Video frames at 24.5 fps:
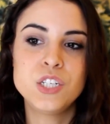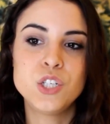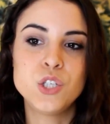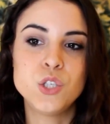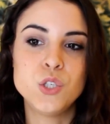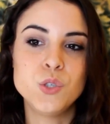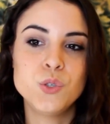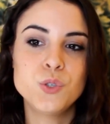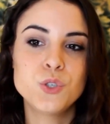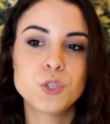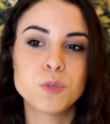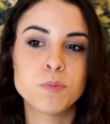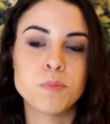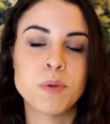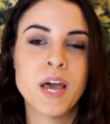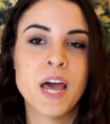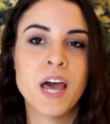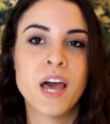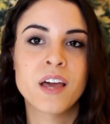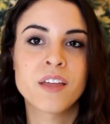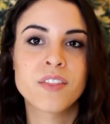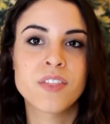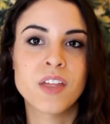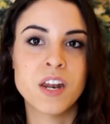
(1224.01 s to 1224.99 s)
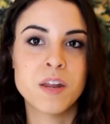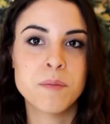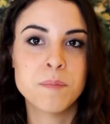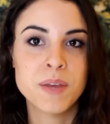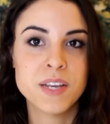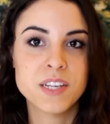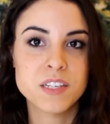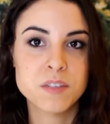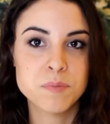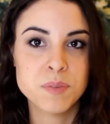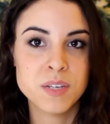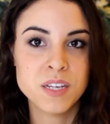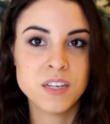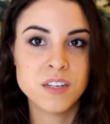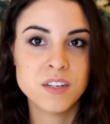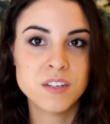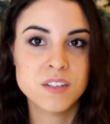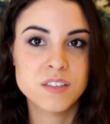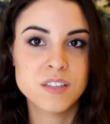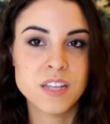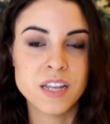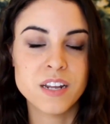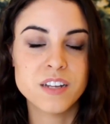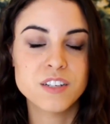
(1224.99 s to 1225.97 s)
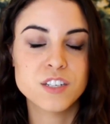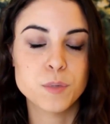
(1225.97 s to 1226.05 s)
douchebag that it